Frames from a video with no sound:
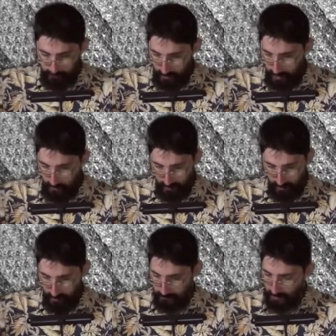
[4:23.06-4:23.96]
And so
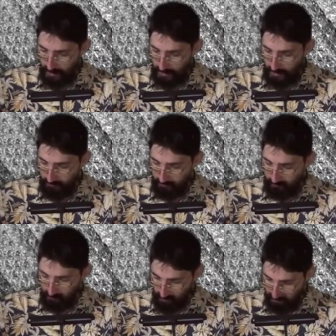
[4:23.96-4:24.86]
this became
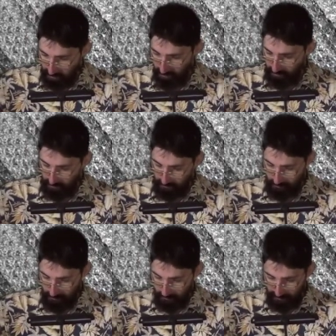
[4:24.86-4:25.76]
part of the
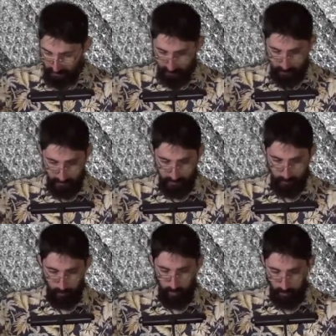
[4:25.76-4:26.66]
book of Proverbs as
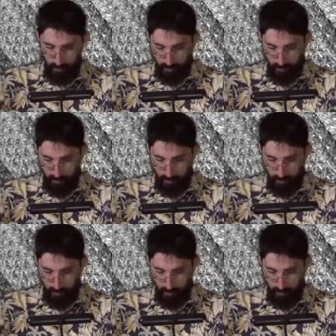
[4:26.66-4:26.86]
well.